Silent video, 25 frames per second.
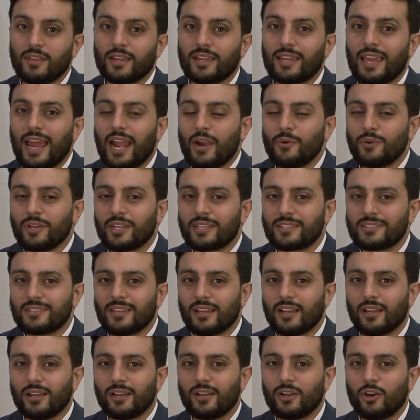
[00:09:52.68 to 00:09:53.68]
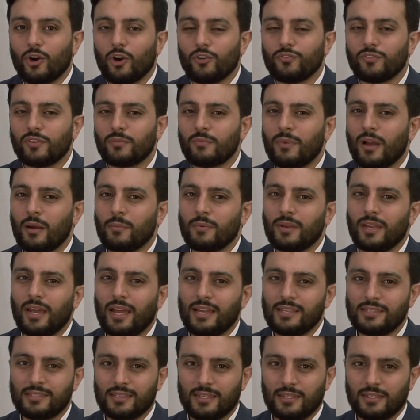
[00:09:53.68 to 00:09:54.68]
the character of Imam
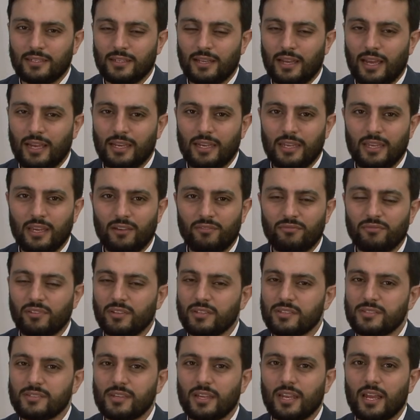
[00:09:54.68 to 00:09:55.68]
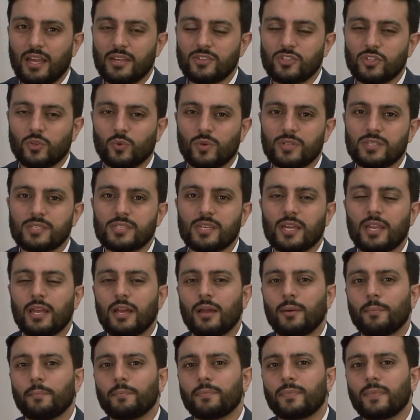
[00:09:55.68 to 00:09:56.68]
al-Hasan alayhi afdal salati wa
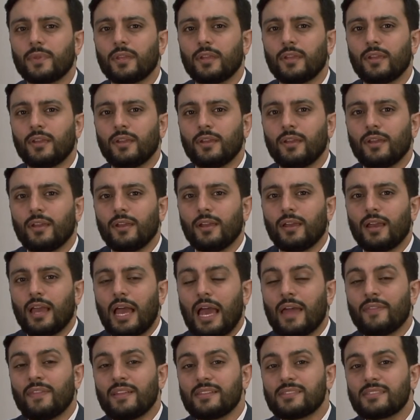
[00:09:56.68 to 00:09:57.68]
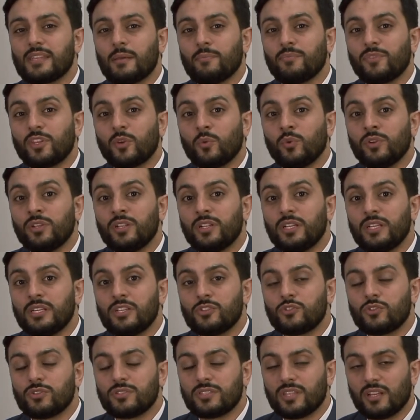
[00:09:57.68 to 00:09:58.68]
salam. And that's something we really
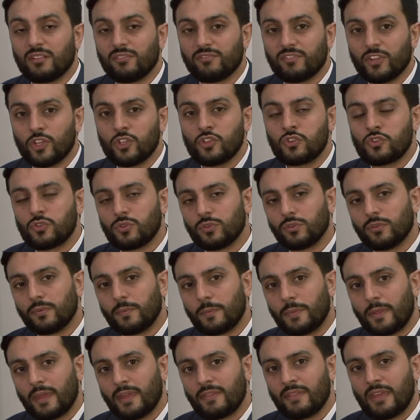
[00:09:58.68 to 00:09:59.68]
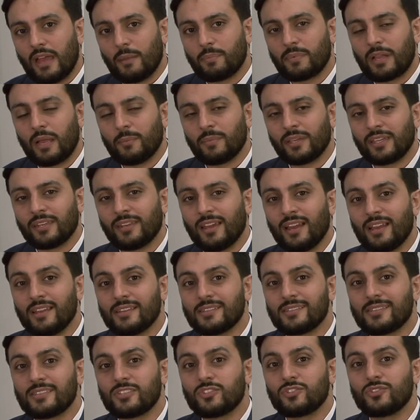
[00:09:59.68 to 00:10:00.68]
need to delve into in the upcoming
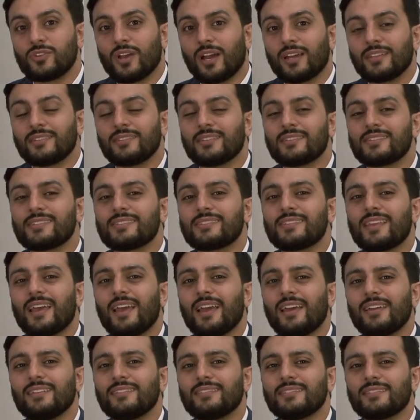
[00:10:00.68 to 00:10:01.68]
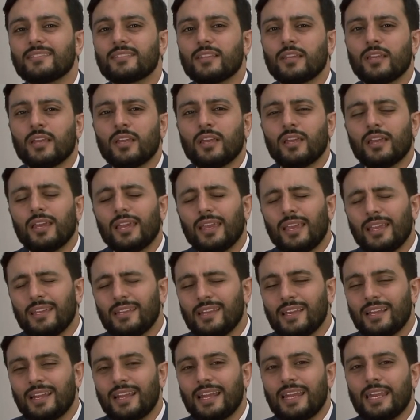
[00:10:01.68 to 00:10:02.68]
nights to understand
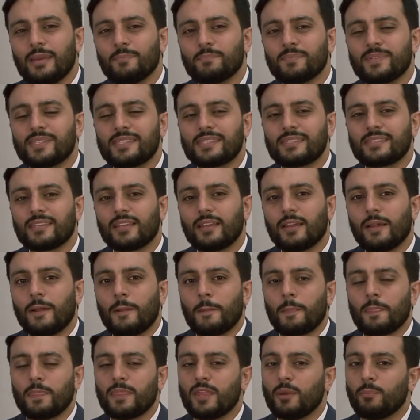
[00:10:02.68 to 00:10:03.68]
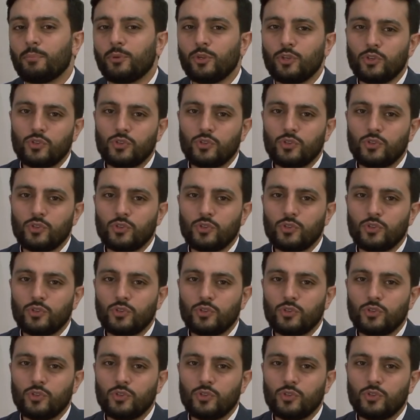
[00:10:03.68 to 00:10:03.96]
in a glimpse the